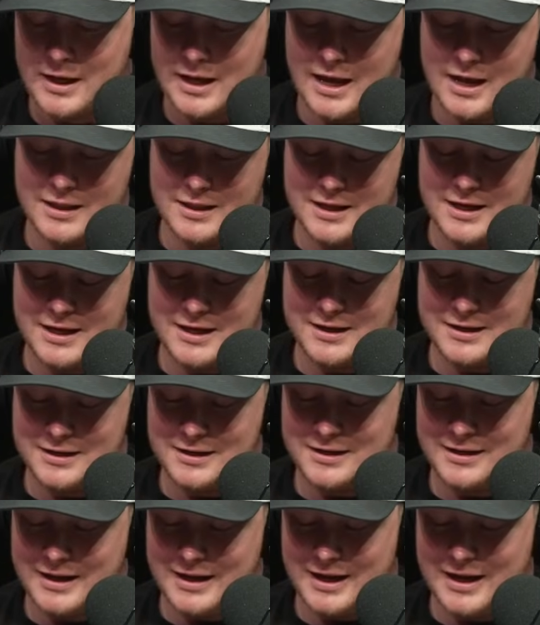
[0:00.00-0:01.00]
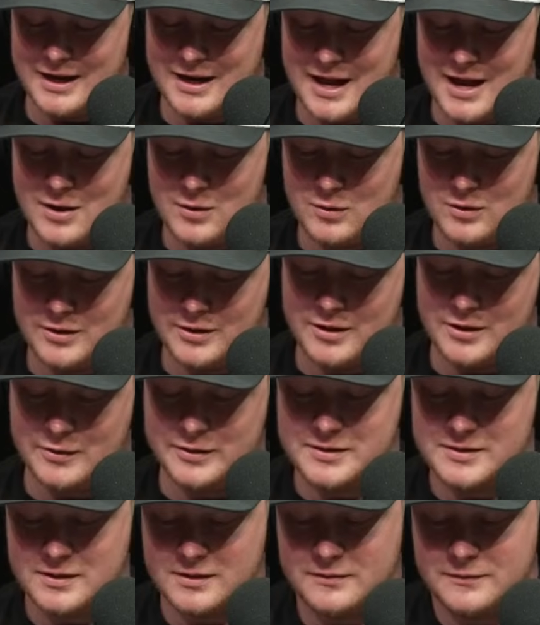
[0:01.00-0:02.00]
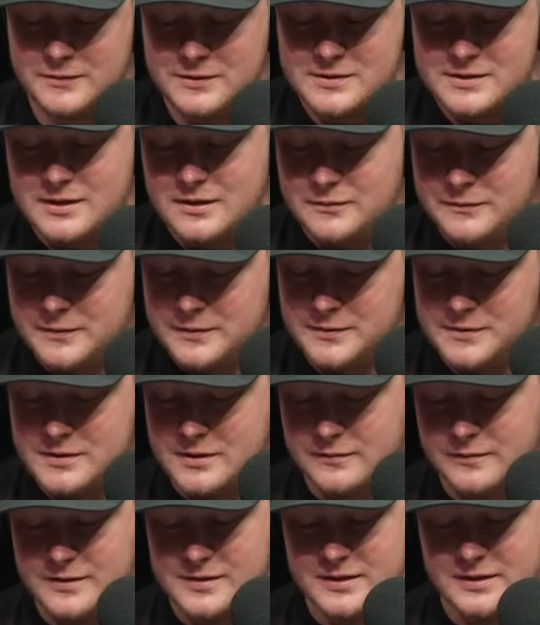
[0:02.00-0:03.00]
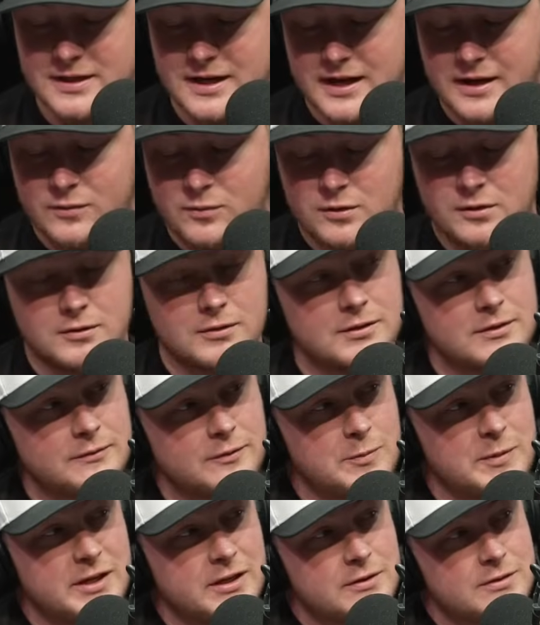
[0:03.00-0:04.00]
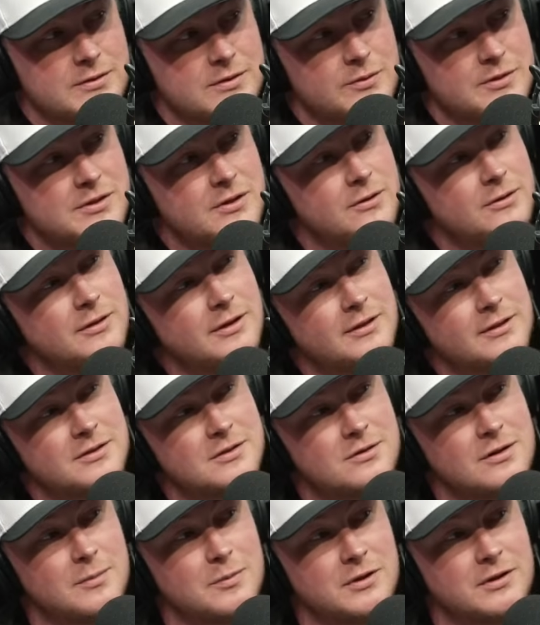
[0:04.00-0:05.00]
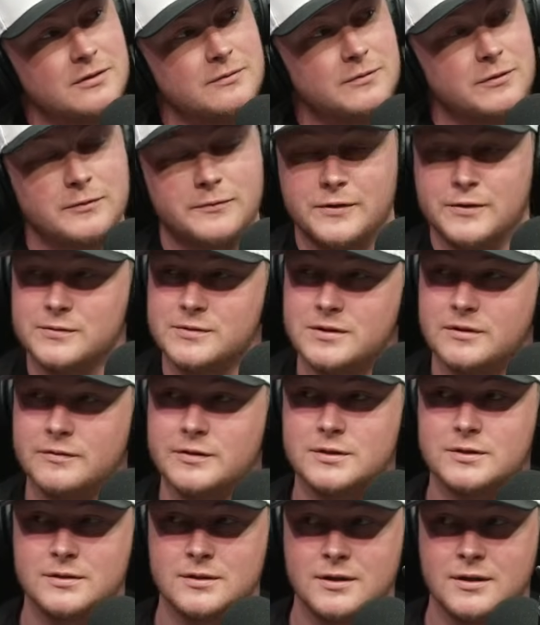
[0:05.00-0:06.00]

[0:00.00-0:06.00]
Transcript: And then an hour ago, he's looking for cell phone service at the High Roller in the Flamingo. So he's currently on the strip looking for phone service.